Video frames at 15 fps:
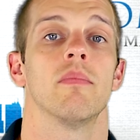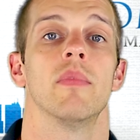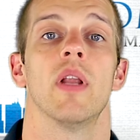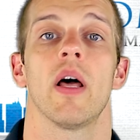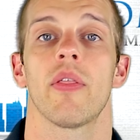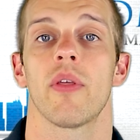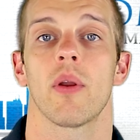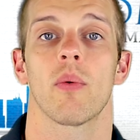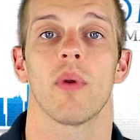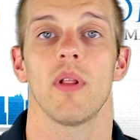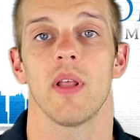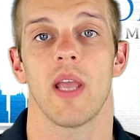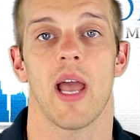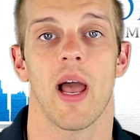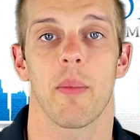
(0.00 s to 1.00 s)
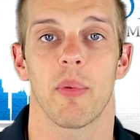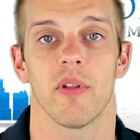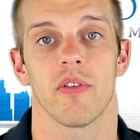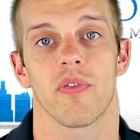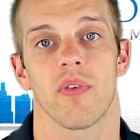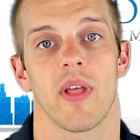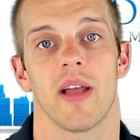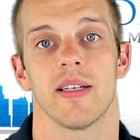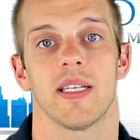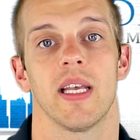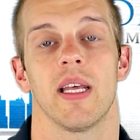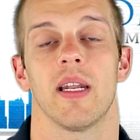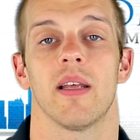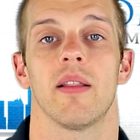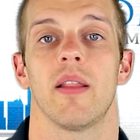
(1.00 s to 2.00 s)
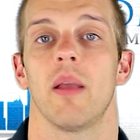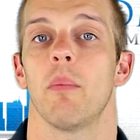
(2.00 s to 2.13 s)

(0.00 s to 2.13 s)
nothing really happens for that tenant.